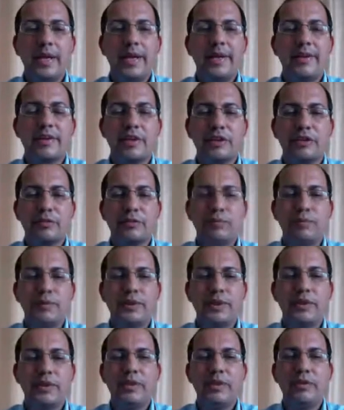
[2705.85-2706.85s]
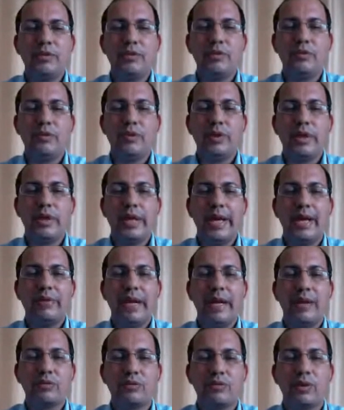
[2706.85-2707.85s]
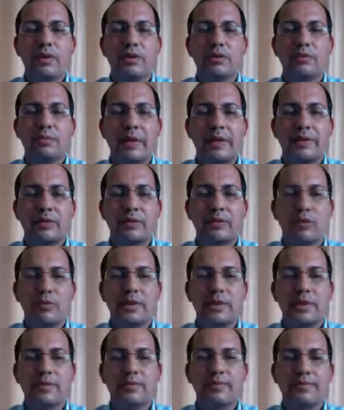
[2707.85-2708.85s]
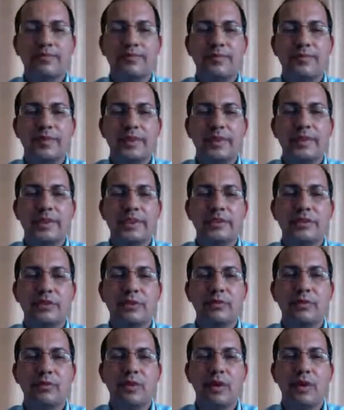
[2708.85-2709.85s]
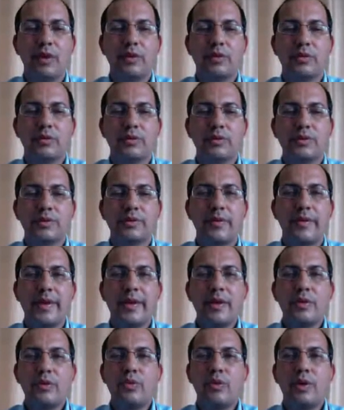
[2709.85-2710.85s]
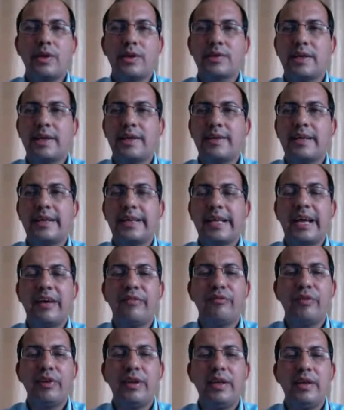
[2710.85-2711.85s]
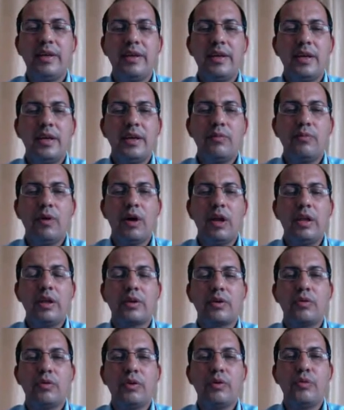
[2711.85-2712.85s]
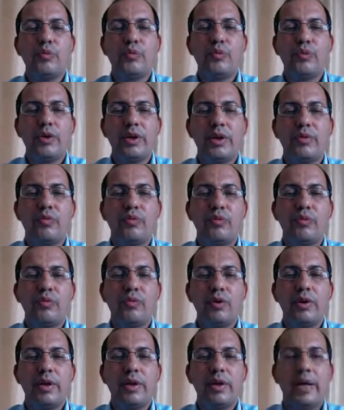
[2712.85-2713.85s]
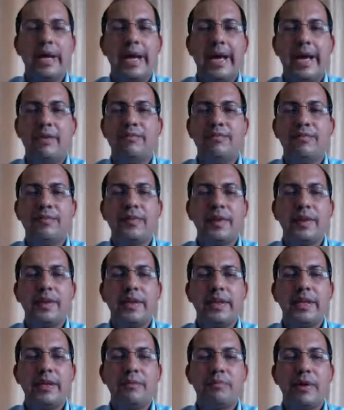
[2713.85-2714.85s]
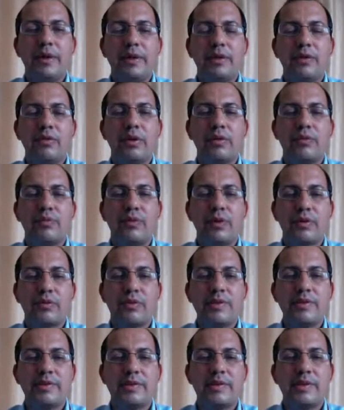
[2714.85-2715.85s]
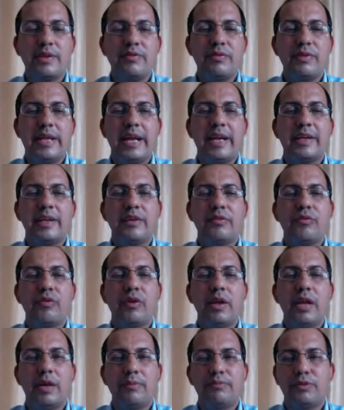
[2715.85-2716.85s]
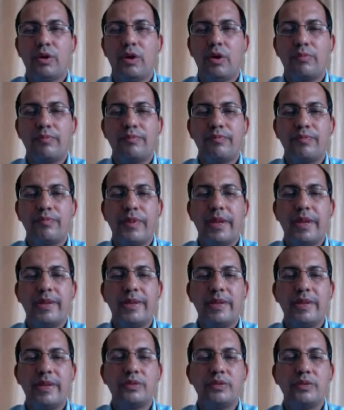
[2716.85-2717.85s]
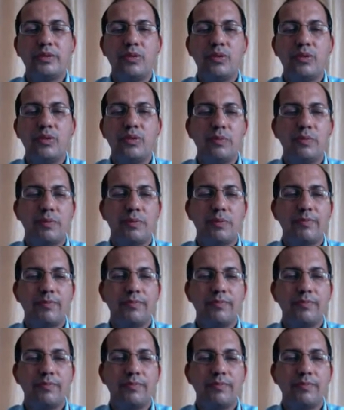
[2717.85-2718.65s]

and transmitted when you would have actual spectrometer in case of the news, to understand that every molecule would have a particular frequency that it will absorb, and it is known to the people.